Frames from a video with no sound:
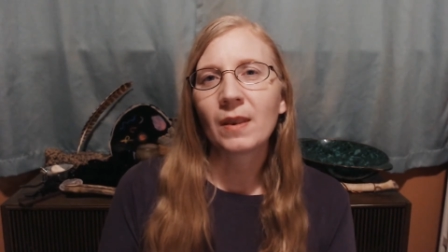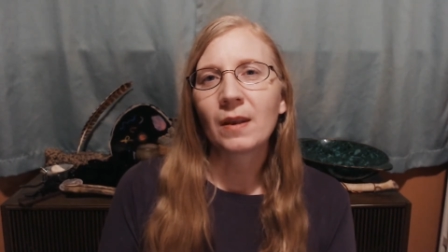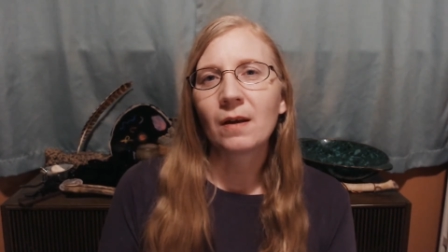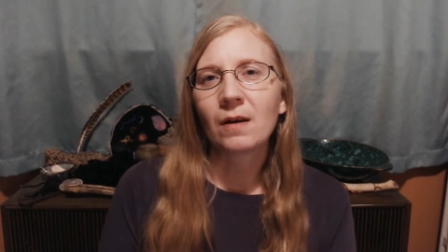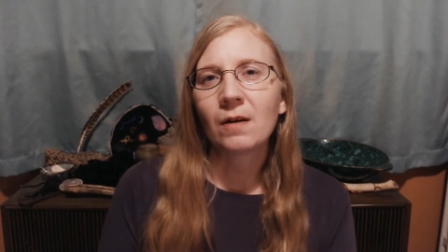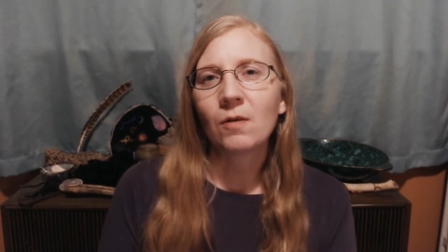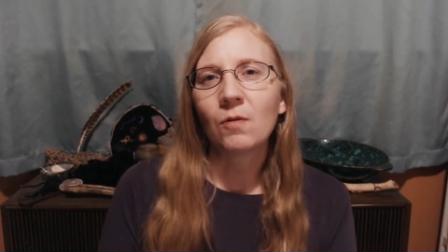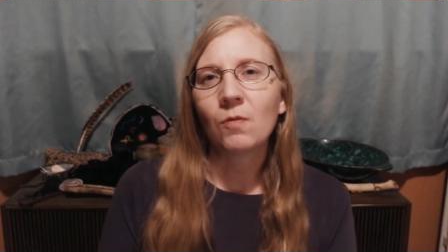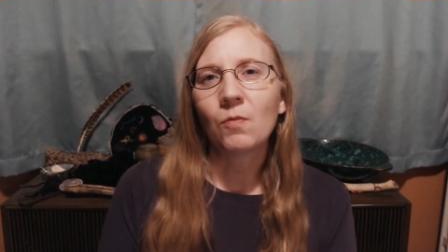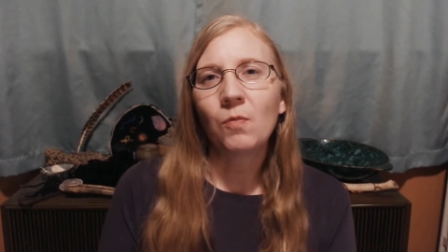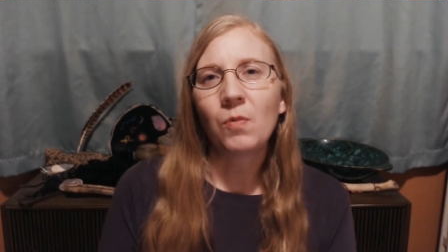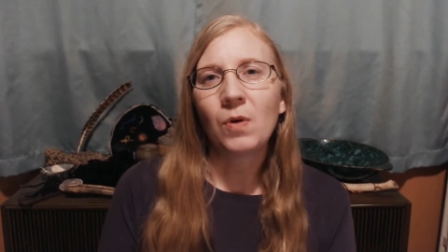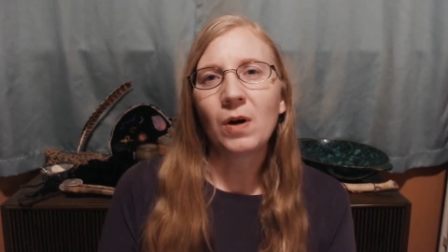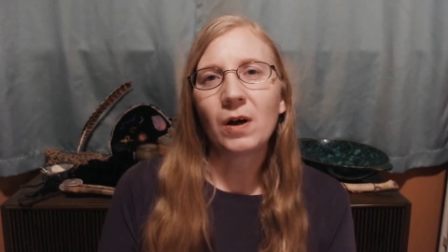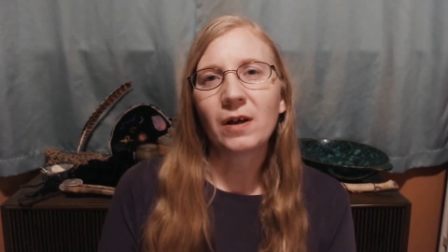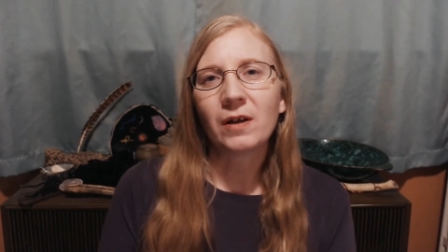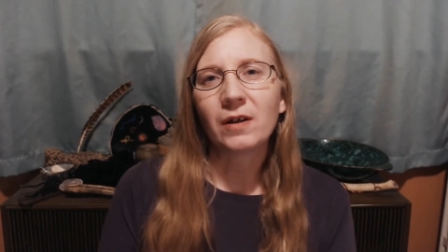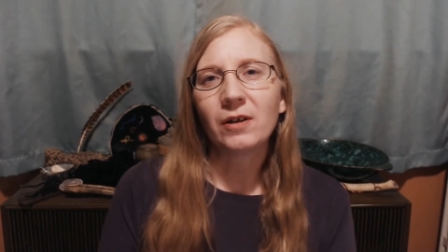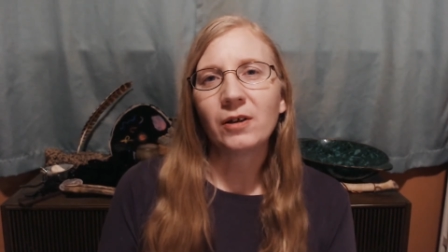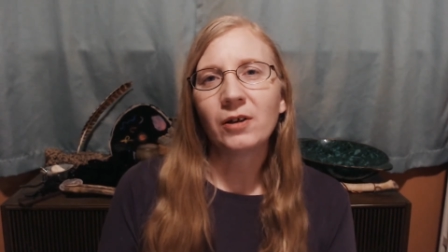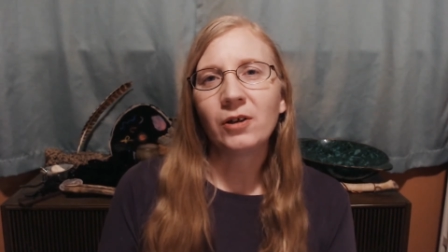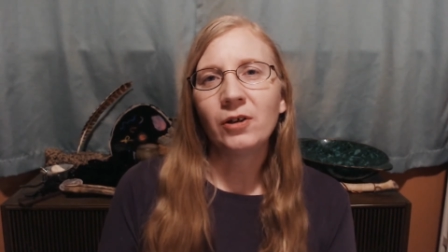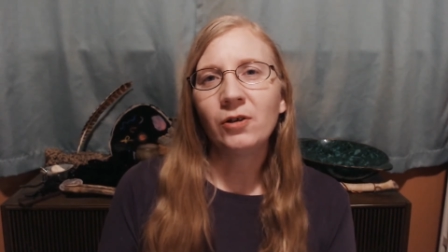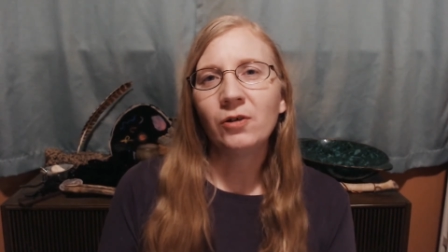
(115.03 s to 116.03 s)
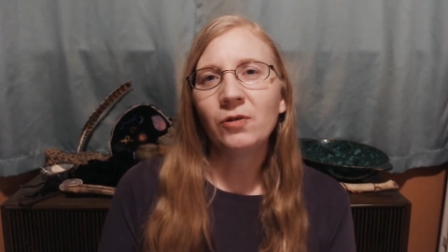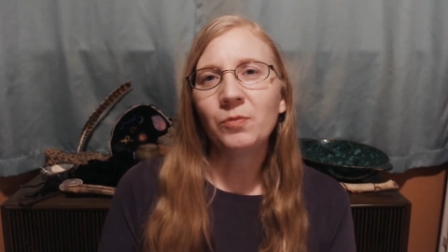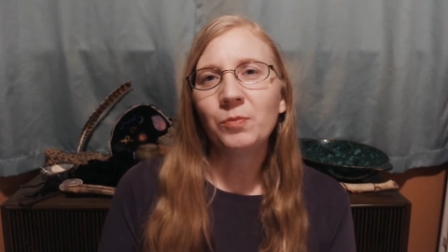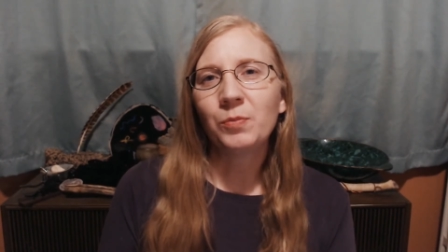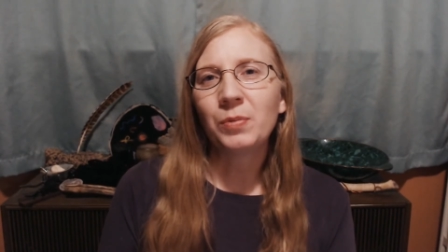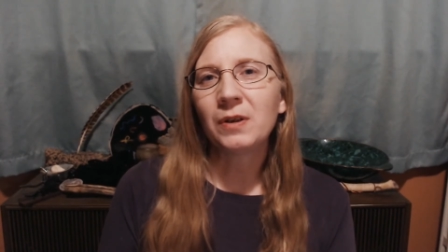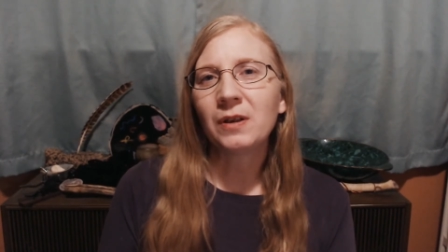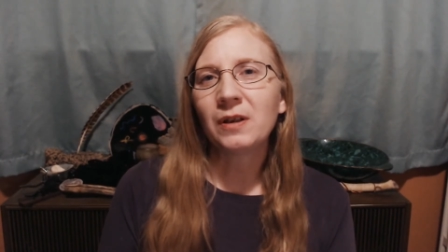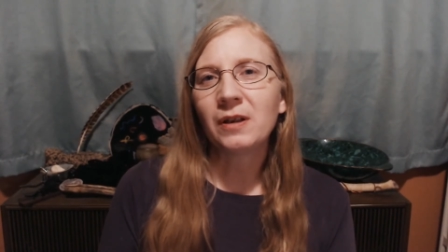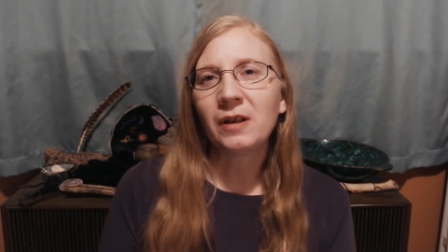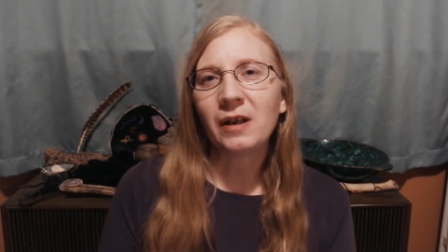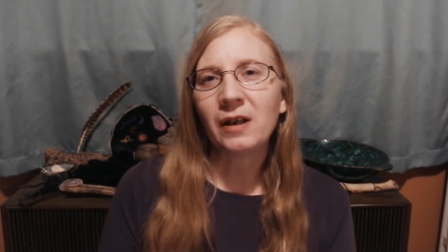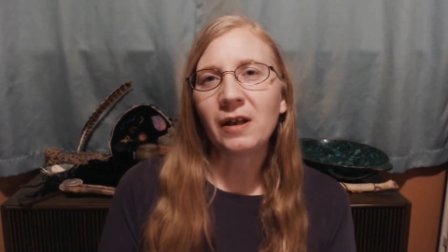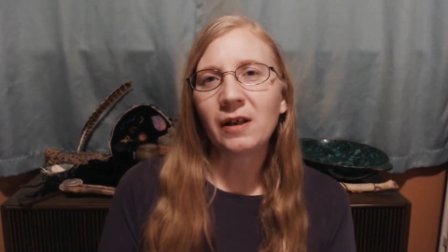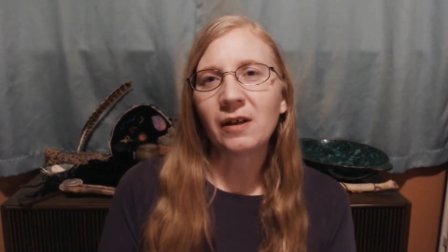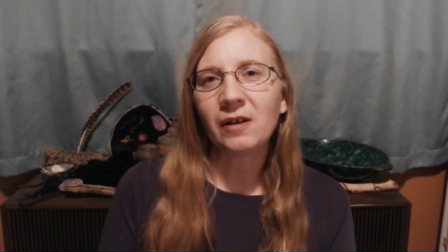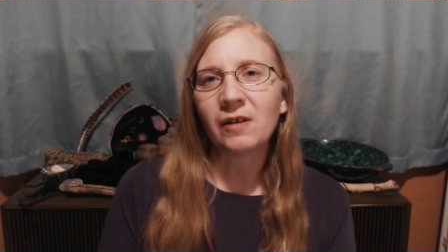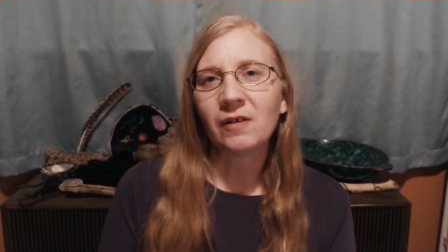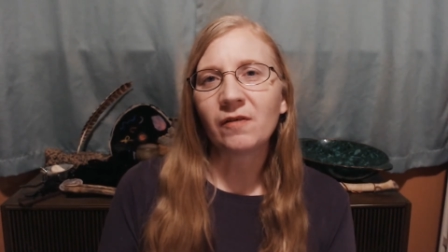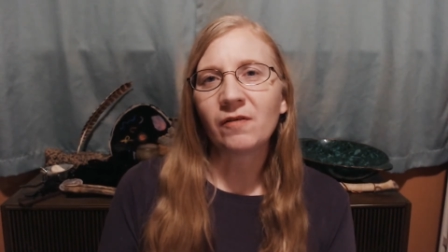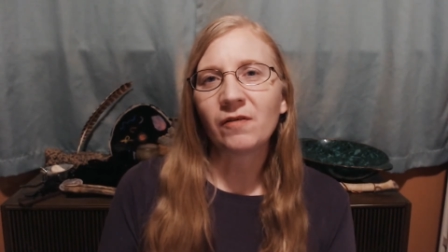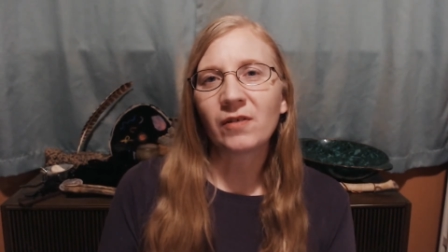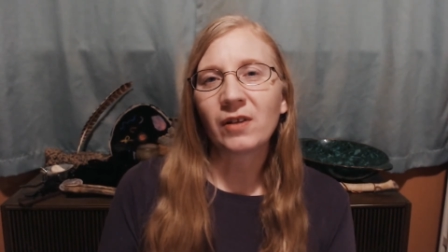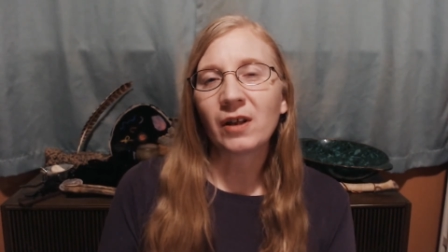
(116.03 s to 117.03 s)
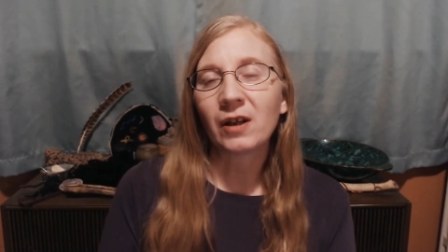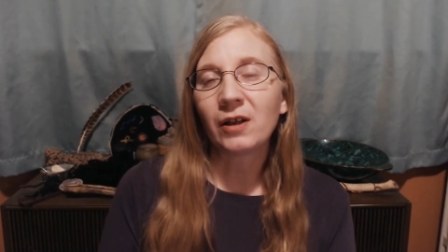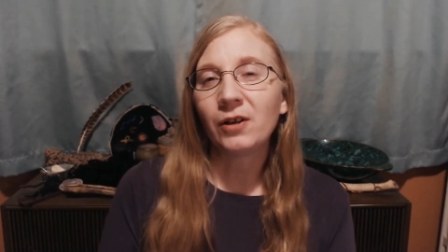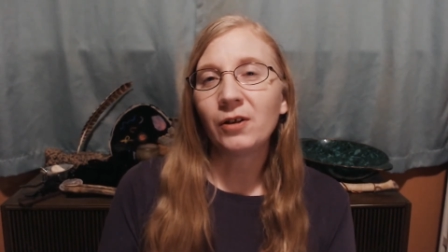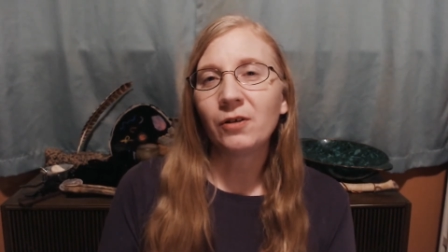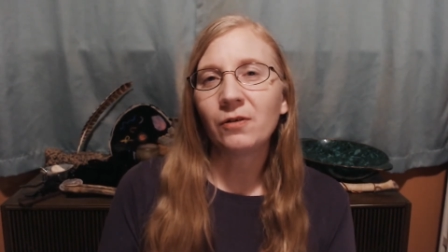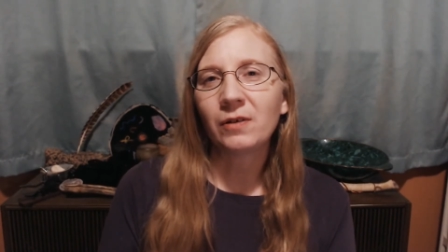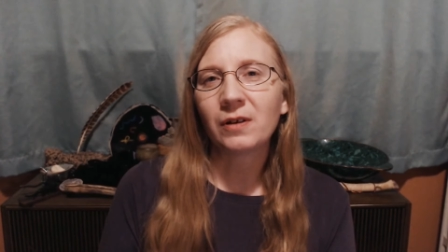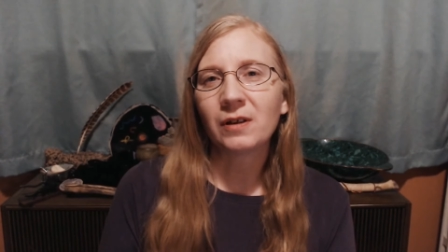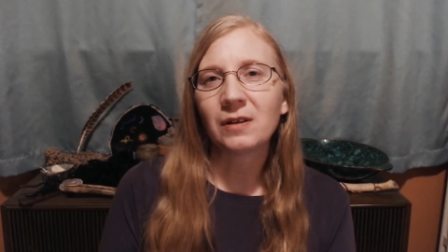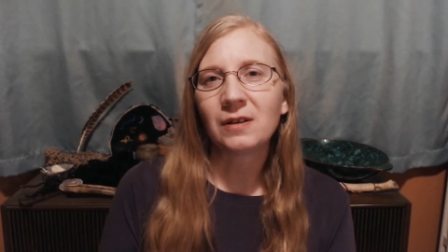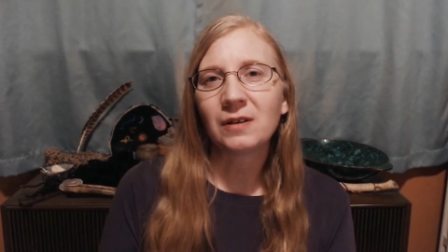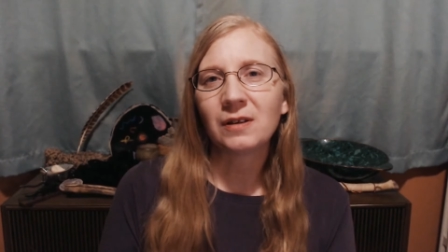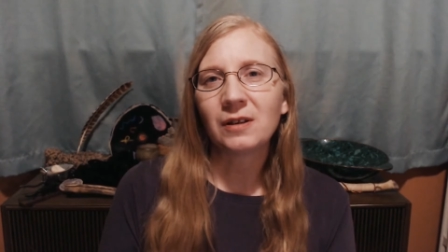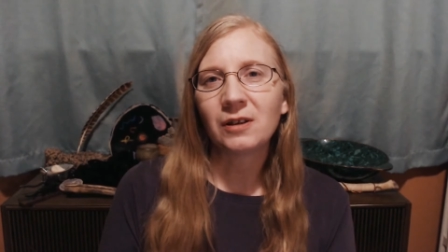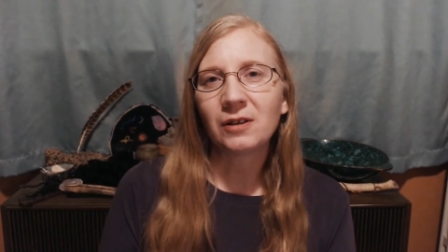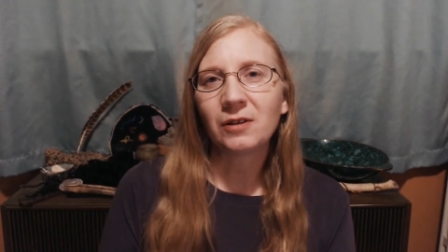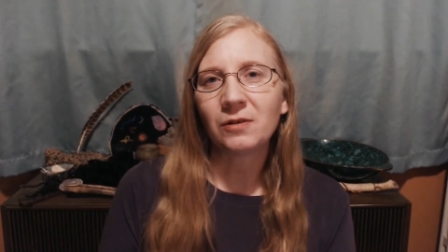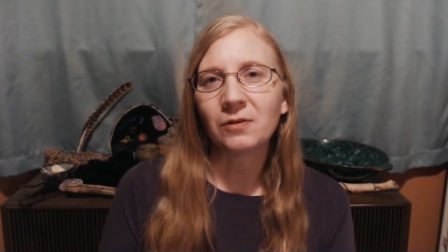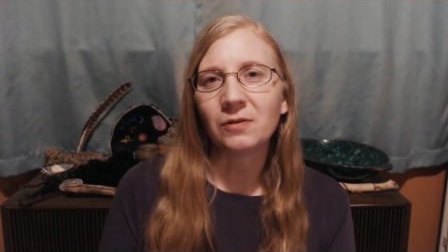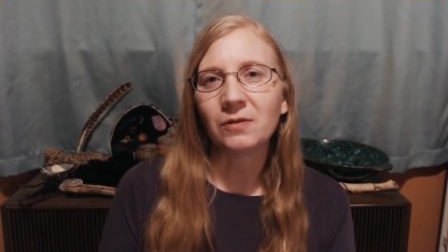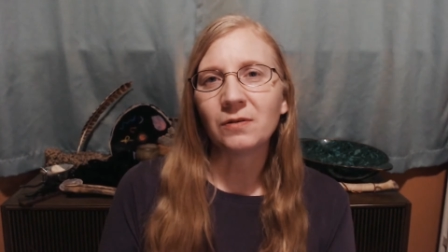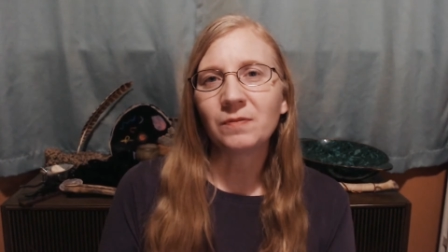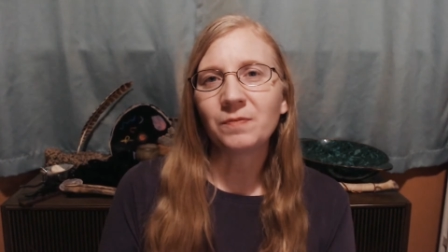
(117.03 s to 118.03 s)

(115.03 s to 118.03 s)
what you believe that you can do.